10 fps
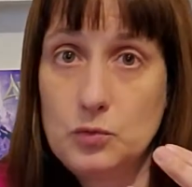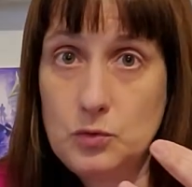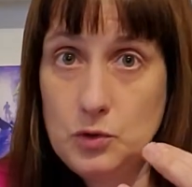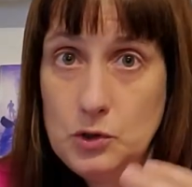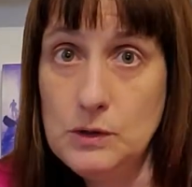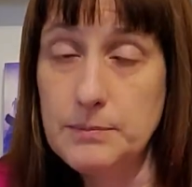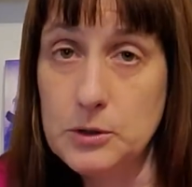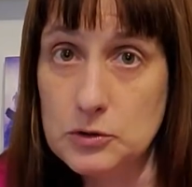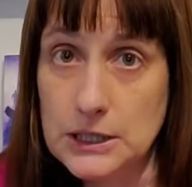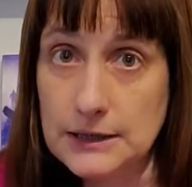end up
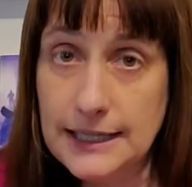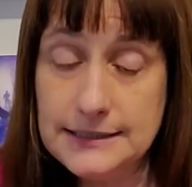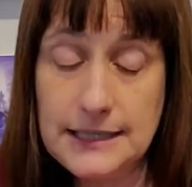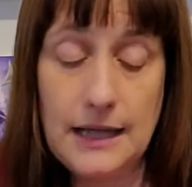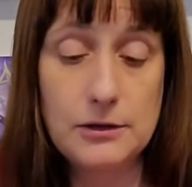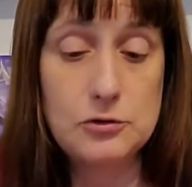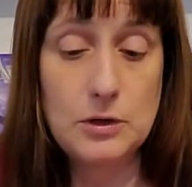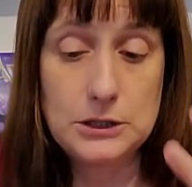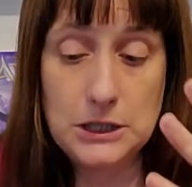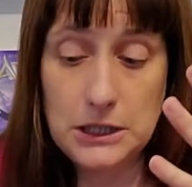using less salad
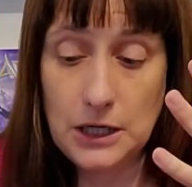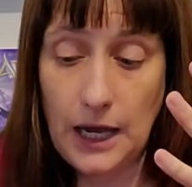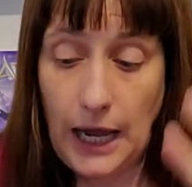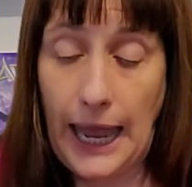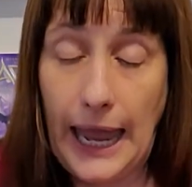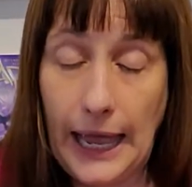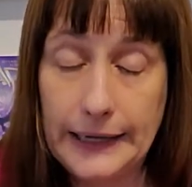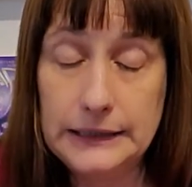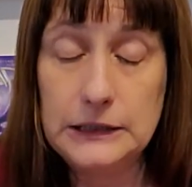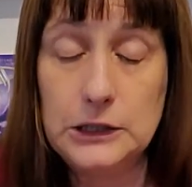dressing
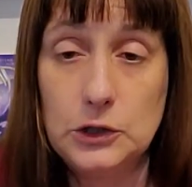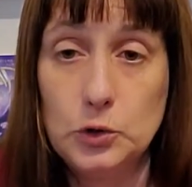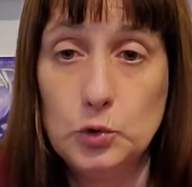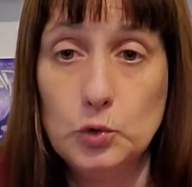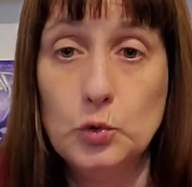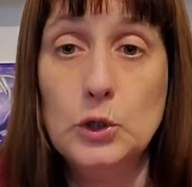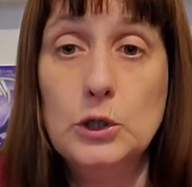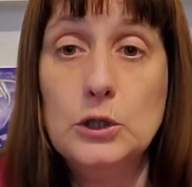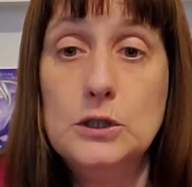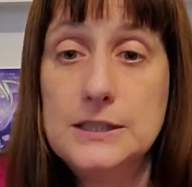and you
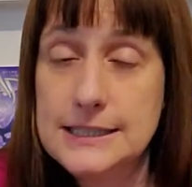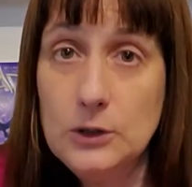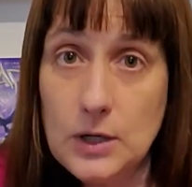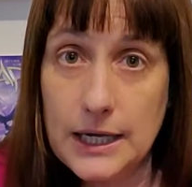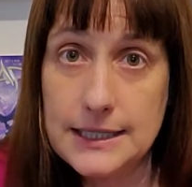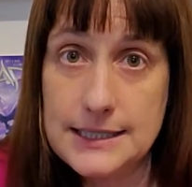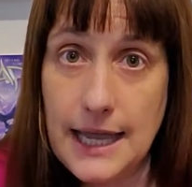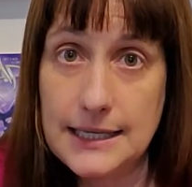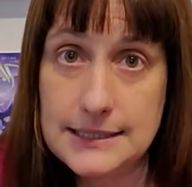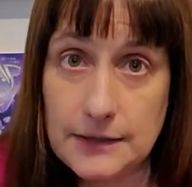still get a
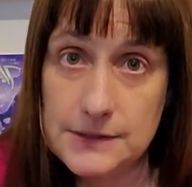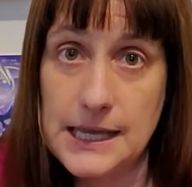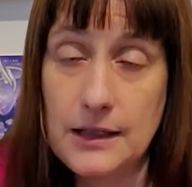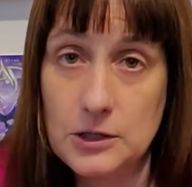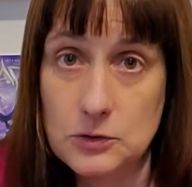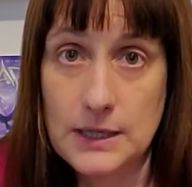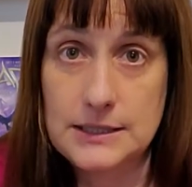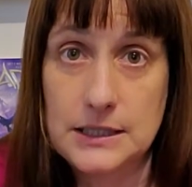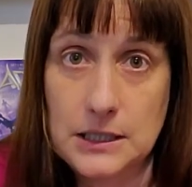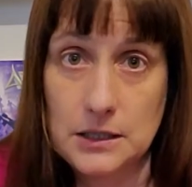taste of salad
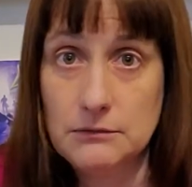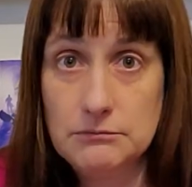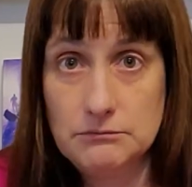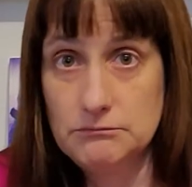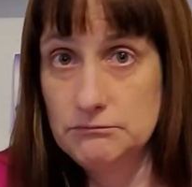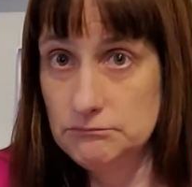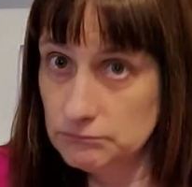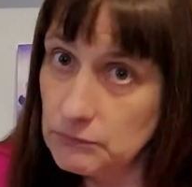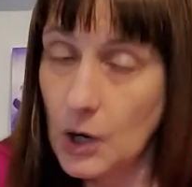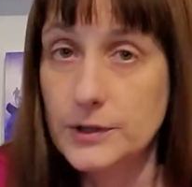dressing
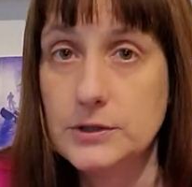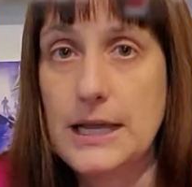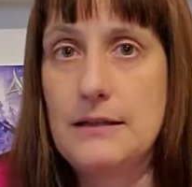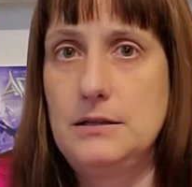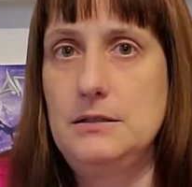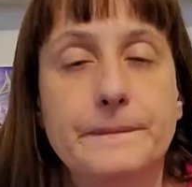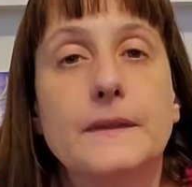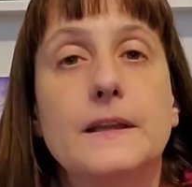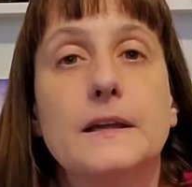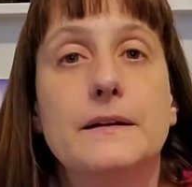on your salad.
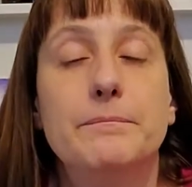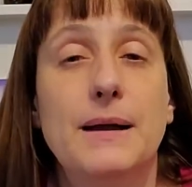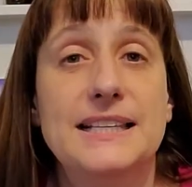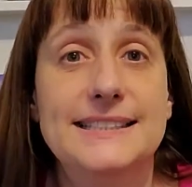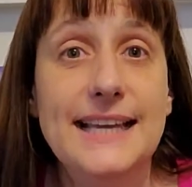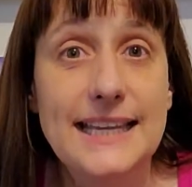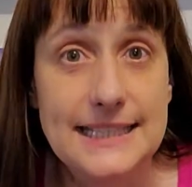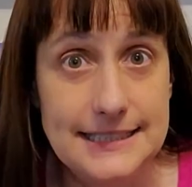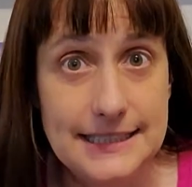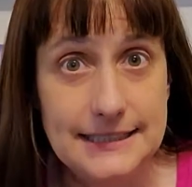My
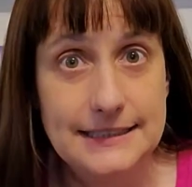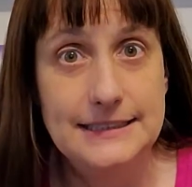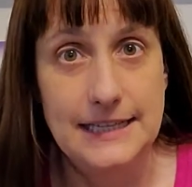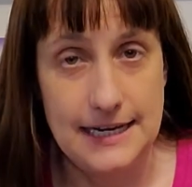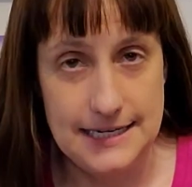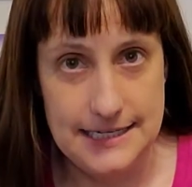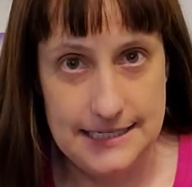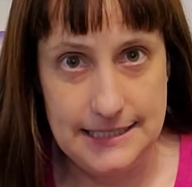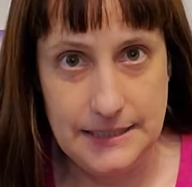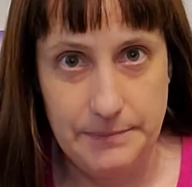second dieting
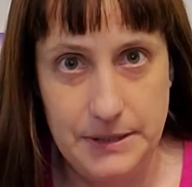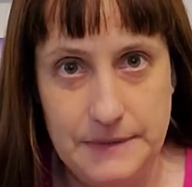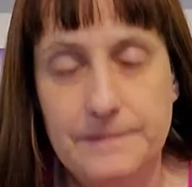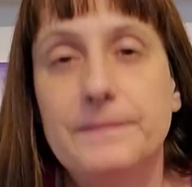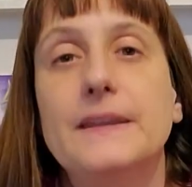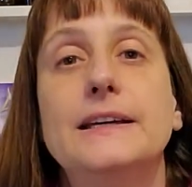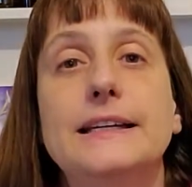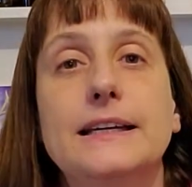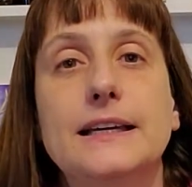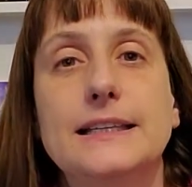tip
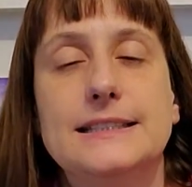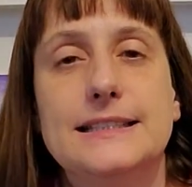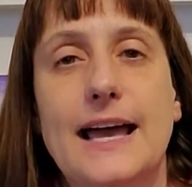is